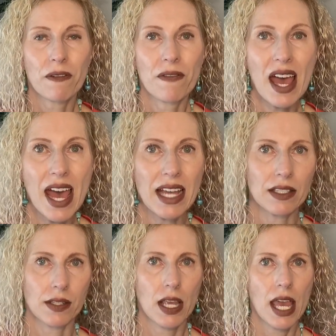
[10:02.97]

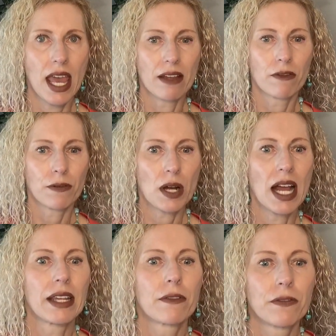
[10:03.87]
fats and
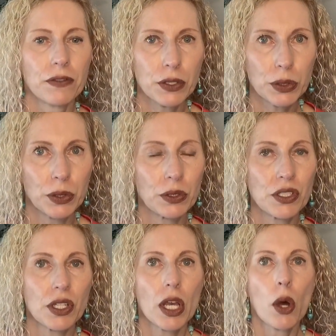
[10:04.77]
fried
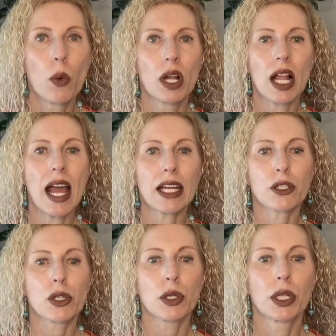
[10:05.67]
foods will
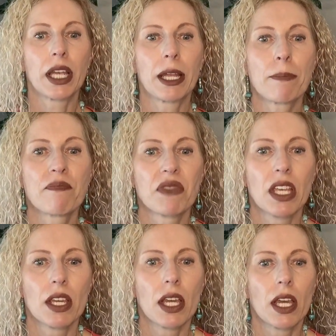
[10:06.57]
actually
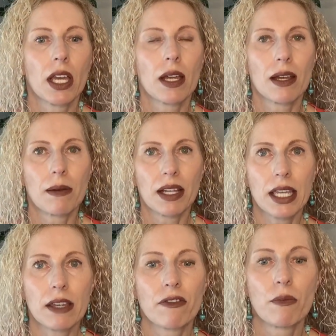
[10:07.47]

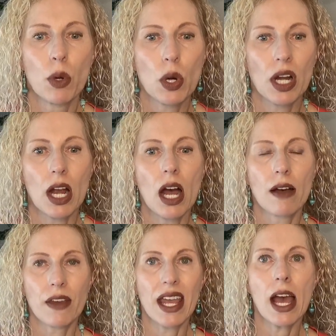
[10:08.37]
give more
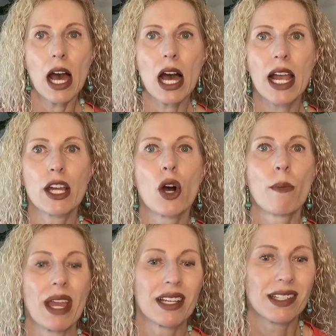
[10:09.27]
of a high
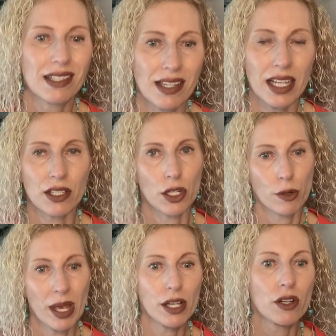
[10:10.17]
omega-6 and
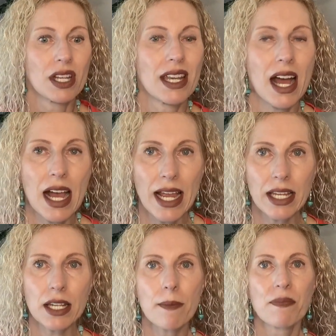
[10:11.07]

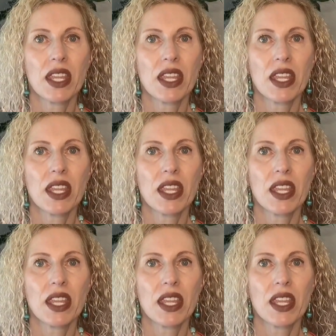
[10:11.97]
omega-9